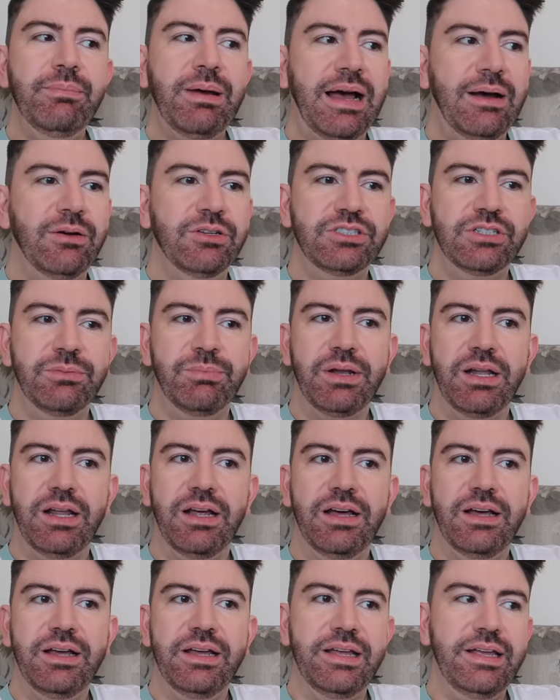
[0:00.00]
power
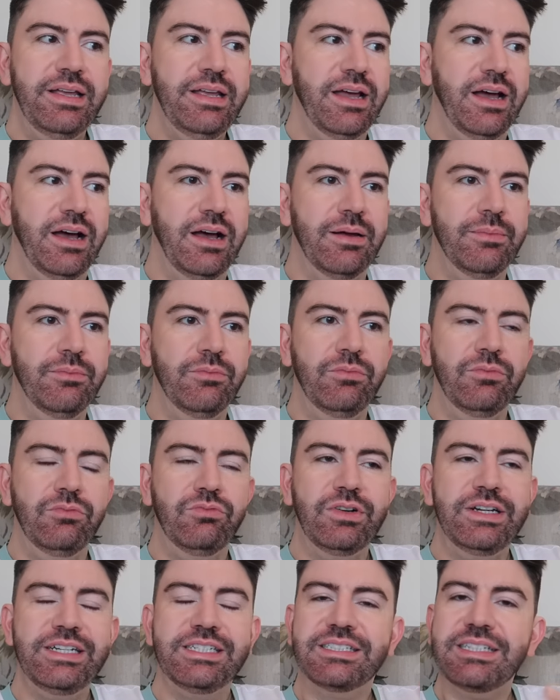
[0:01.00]
supply,
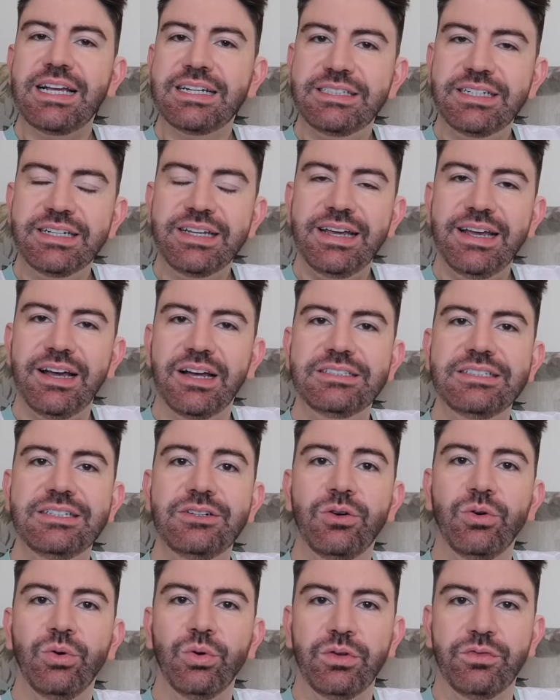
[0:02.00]
resetting it. I
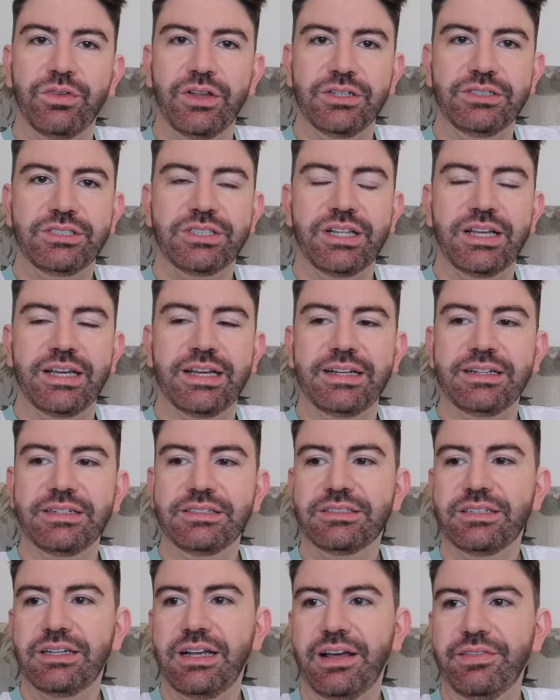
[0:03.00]
did all of those
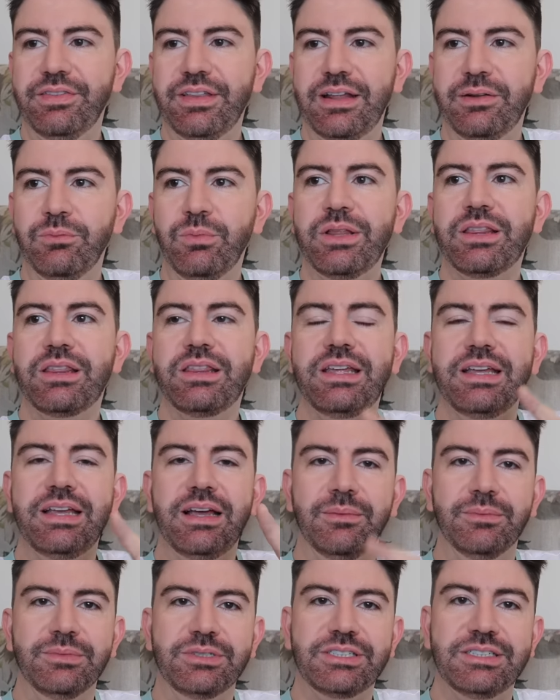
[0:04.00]
things. And then with the
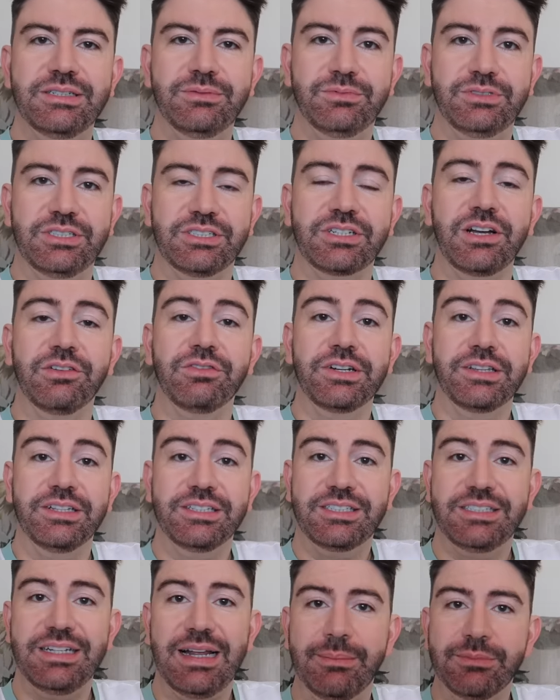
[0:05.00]
discovering the
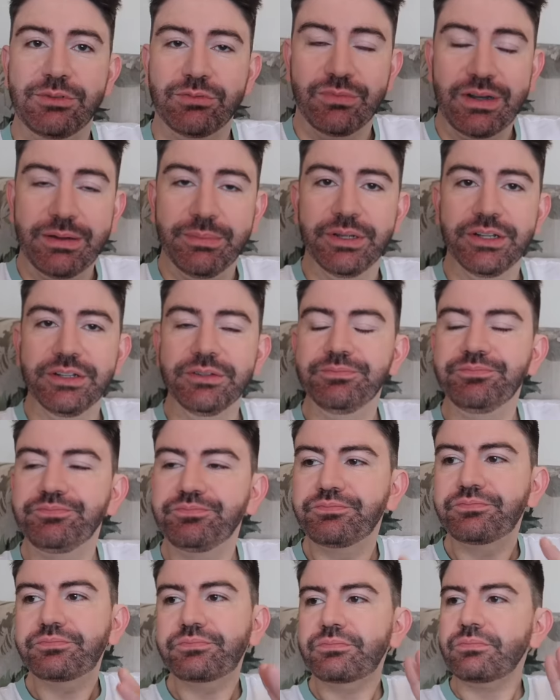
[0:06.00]
snapped ribbon,
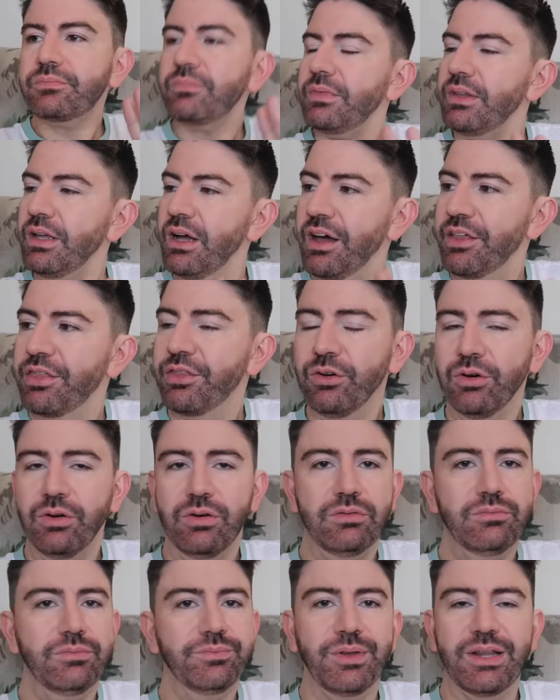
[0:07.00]
I
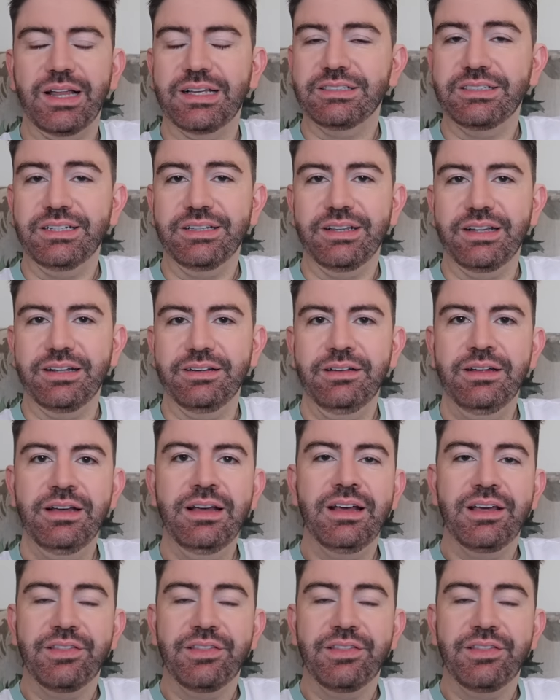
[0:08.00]
thought, well, that's it then.